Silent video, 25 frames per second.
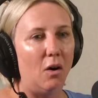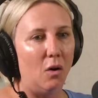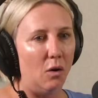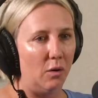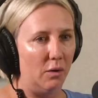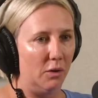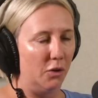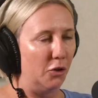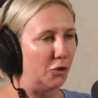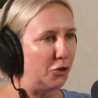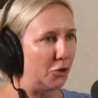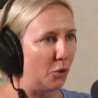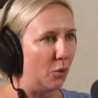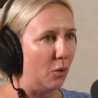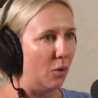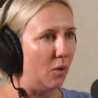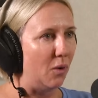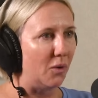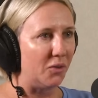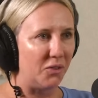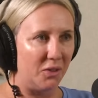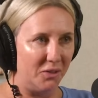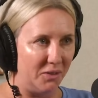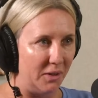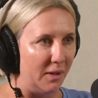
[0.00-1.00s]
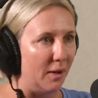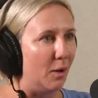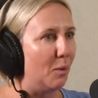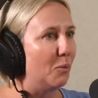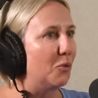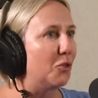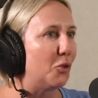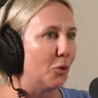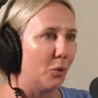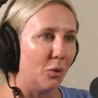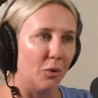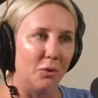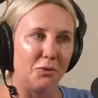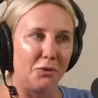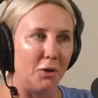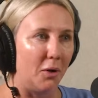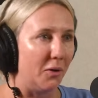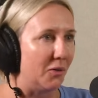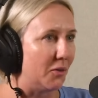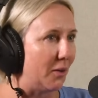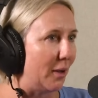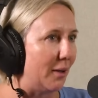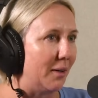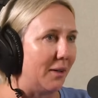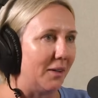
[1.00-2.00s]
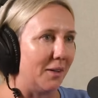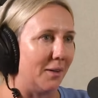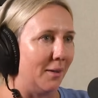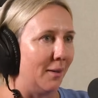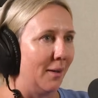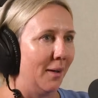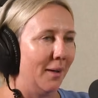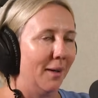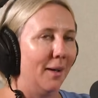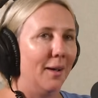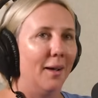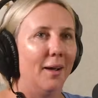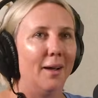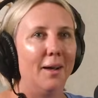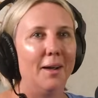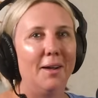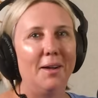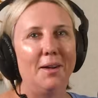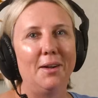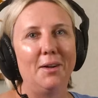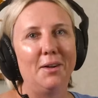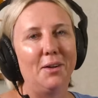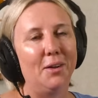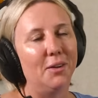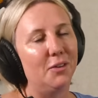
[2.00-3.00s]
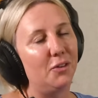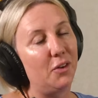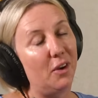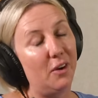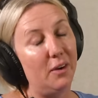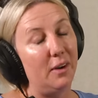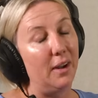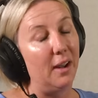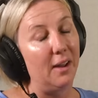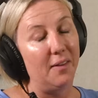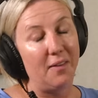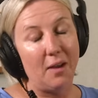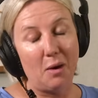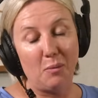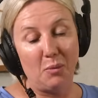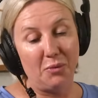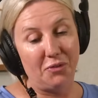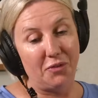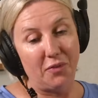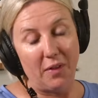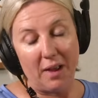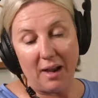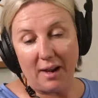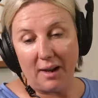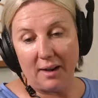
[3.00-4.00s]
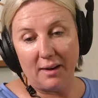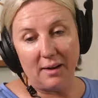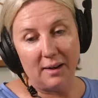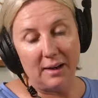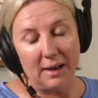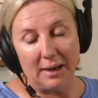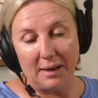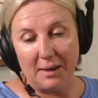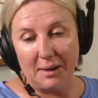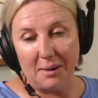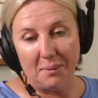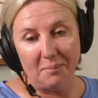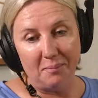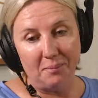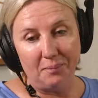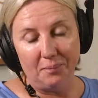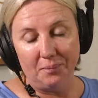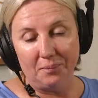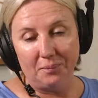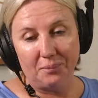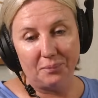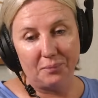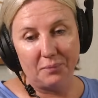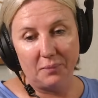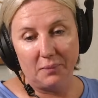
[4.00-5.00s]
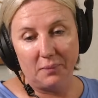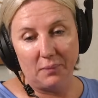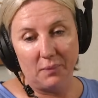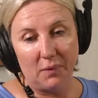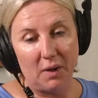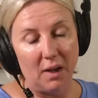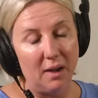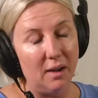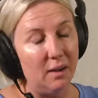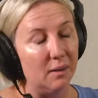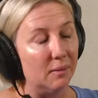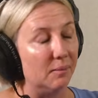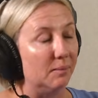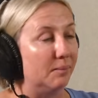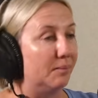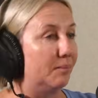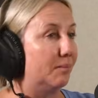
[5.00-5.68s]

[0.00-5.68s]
Oh, you sure? I said, yeah, I'm sure. Don't send it. So, yeah, that was that. Yeah.